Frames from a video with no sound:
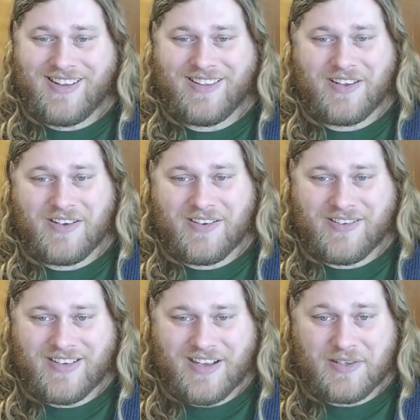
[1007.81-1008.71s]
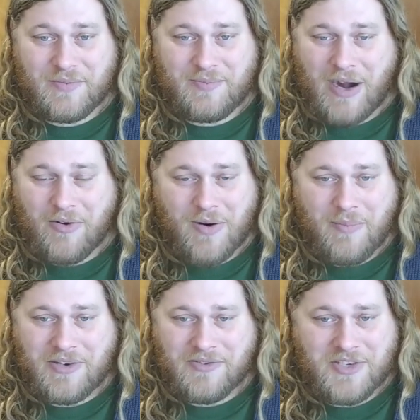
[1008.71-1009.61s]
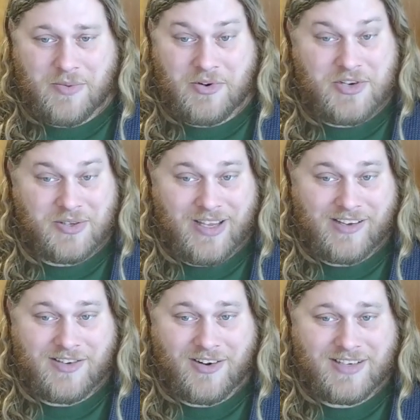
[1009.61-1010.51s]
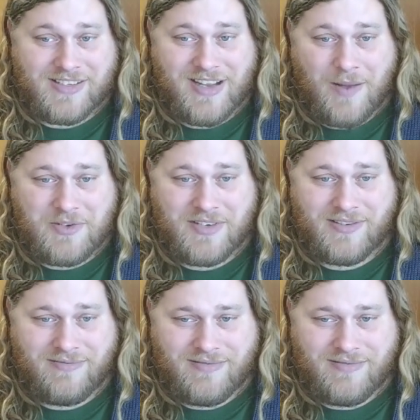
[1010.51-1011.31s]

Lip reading: the Power Weapon Shimmer Shield Exarch is an option.